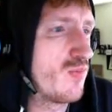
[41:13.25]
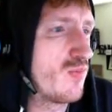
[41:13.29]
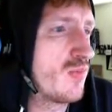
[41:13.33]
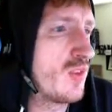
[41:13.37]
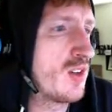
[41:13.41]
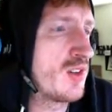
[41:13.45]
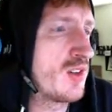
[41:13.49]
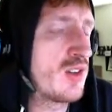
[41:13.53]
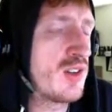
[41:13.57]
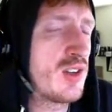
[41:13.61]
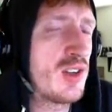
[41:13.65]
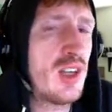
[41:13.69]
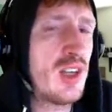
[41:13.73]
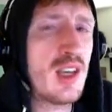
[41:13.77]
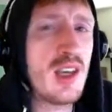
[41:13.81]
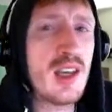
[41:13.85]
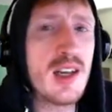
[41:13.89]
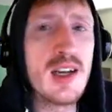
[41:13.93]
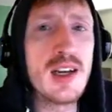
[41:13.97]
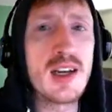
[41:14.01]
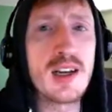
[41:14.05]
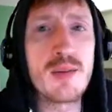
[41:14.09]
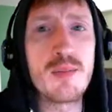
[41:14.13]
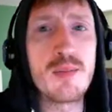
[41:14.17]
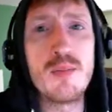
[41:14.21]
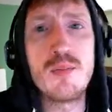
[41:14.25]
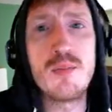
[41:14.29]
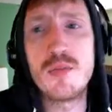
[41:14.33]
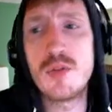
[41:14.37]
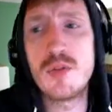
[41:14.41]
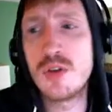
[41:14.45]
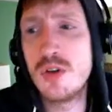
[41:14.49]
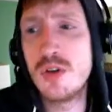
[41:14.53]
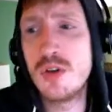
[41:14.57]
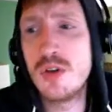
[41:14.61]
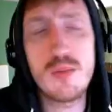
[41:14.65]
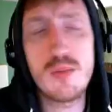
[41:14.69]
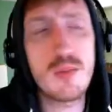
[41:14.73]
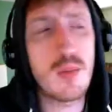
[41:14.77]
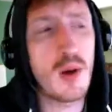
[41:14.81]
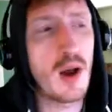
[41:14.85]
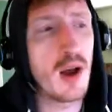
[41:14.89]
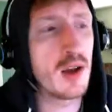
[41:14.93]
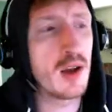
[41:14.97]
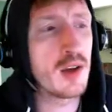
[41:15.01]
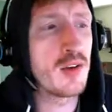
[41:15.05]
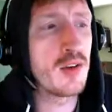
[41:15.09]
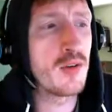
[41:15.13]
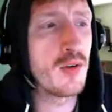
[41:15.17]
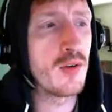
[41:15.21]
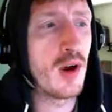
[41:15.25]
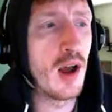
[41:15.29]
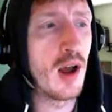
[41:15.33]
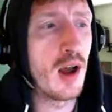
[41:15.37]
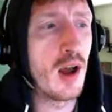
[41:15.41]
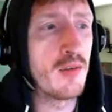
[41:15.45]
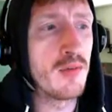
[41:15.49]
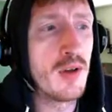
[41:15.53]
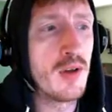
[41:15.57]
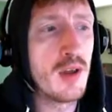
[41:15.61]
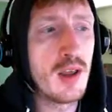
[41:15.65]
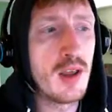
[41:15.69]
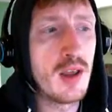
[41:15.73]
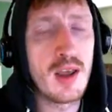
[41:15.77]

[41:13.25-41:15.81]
this sickening loot box drive.